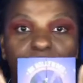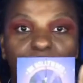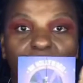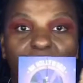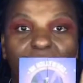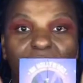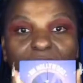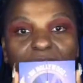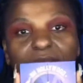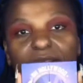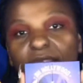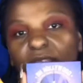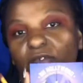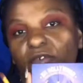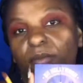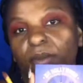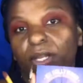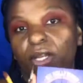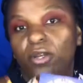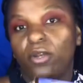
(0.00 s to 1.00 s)
I got this
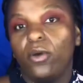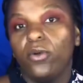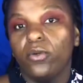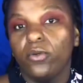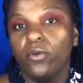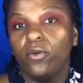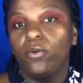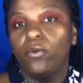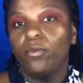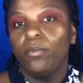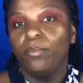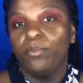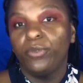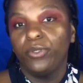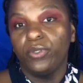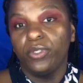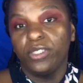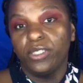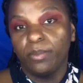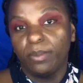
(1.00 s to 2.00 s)
from a local
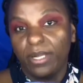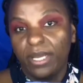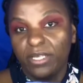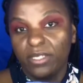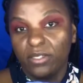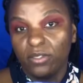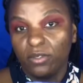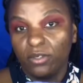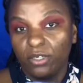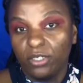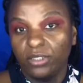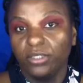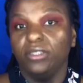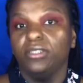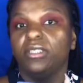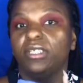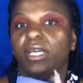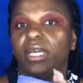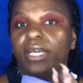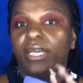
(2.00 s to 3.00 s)
beauty supply store
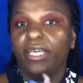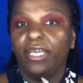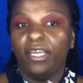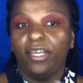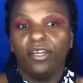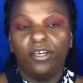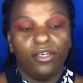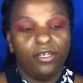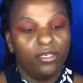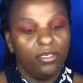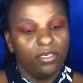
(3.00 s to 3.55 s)
here.